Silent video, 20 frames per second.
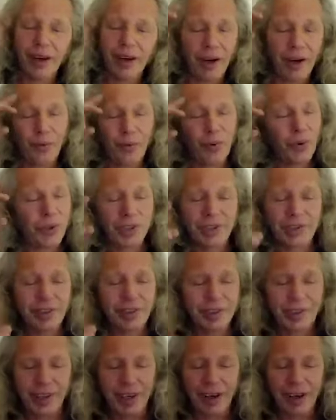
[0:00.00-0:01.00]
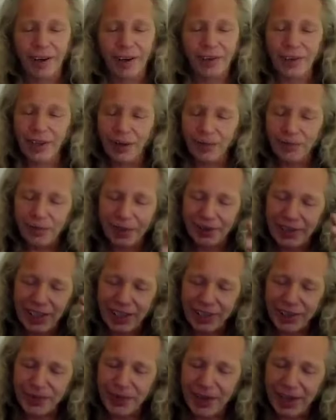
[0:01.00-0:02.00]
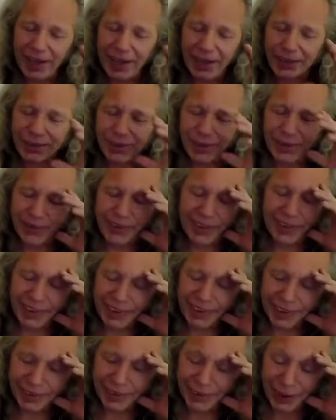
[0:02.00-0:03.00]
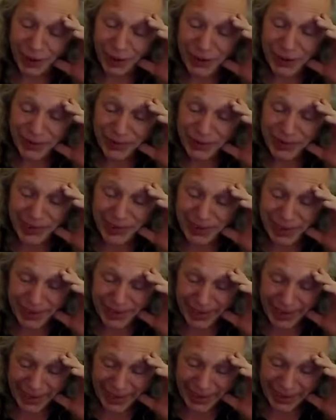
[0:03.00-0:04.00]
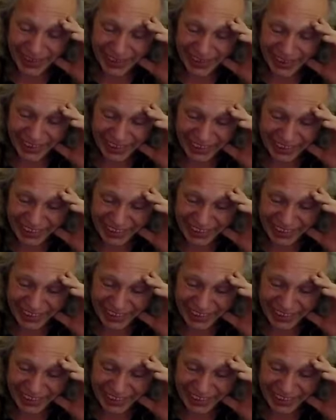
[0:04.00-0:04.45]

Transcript: I'm walking to the garden, I'm down to my house, and I'm thinking, don't even think about it, Ray.